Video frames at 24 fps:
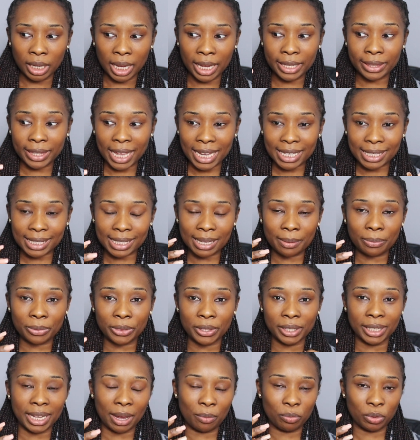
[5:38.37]
And that's
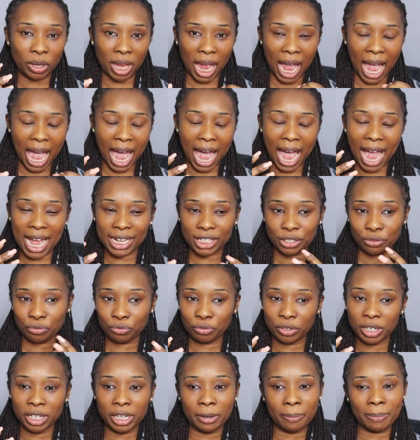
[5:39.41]
something that we, I had to
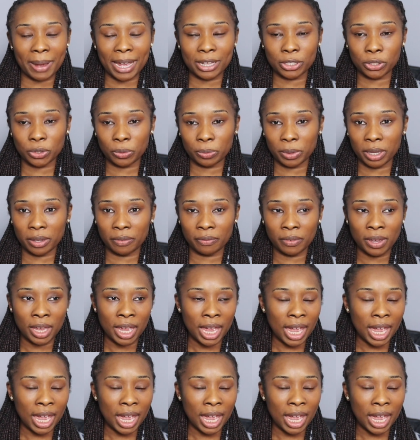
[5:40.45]
really battle with.